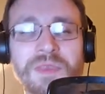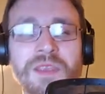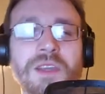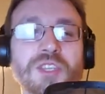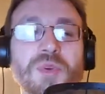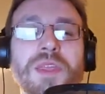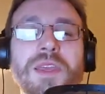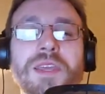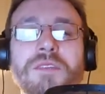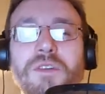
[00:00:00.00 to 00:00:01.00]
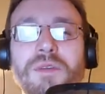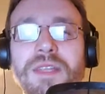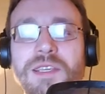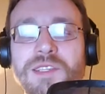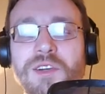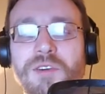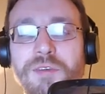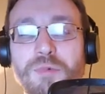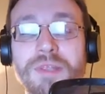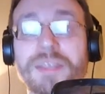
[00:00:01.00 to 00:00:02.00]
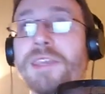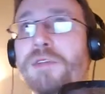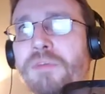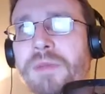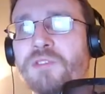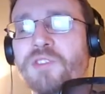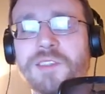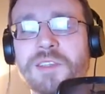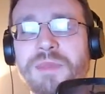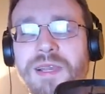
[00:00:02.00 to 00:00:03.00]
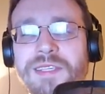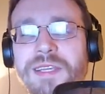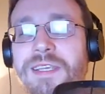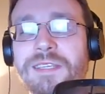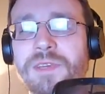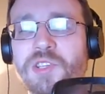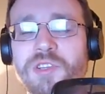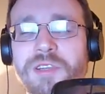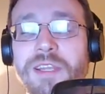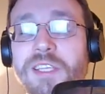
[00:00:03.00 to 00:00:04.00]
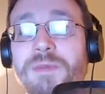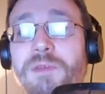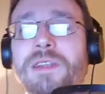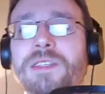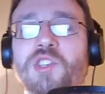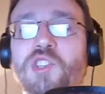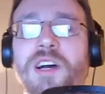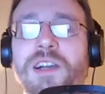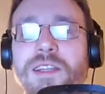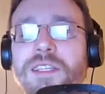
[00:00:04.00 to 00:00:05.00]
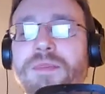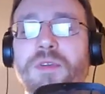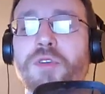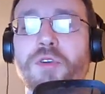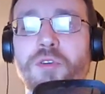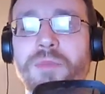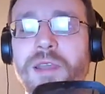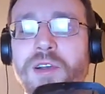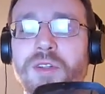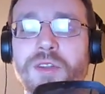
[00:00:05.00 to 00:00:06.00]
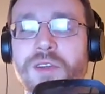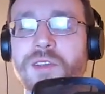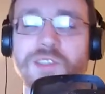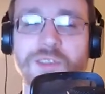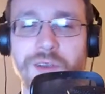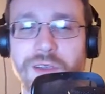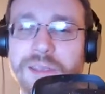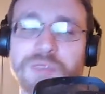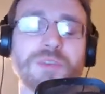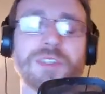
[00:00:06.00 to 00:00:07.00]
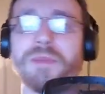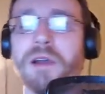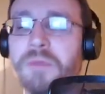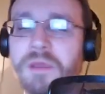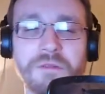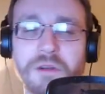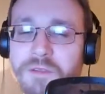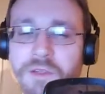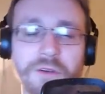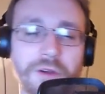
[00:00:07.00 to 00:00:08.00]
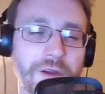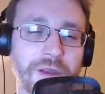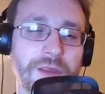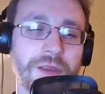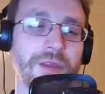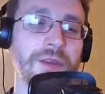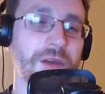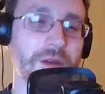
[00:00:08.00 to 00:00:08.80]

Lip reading: So I think at the very least, Arya will hear about Justin Massey and his mission and experience a shock at some other girl being called Arya Stark, and this will somehow be involved in her arc of